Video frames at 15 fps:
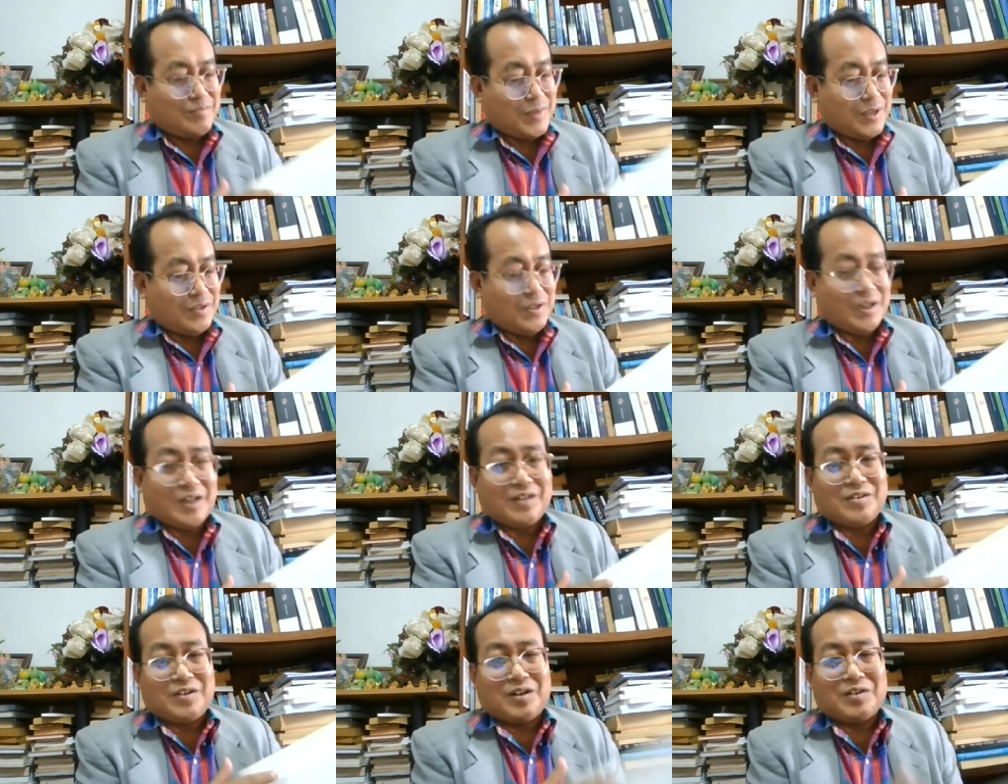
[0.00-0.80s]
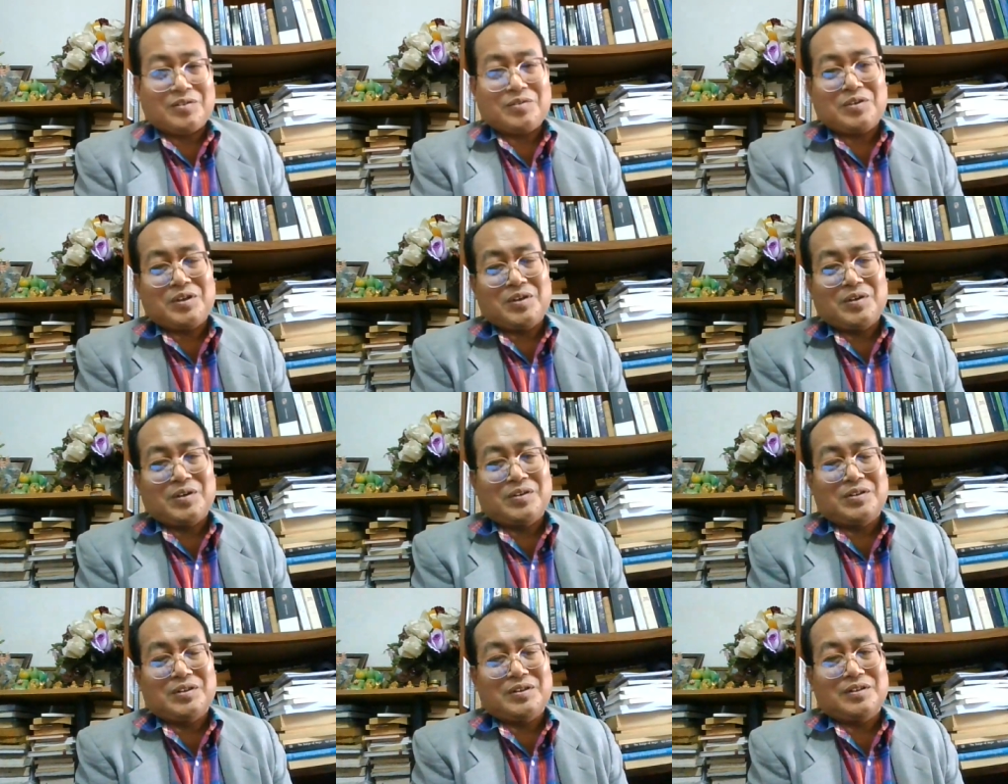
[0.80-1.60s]
but you can talk to the
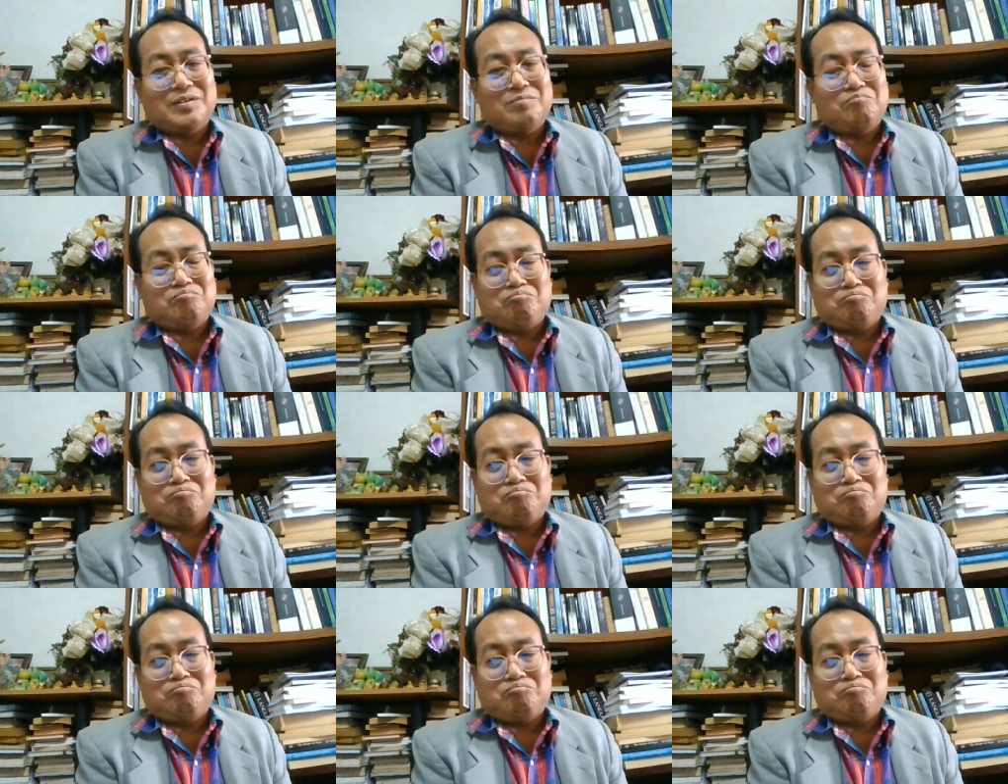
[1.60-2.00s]
author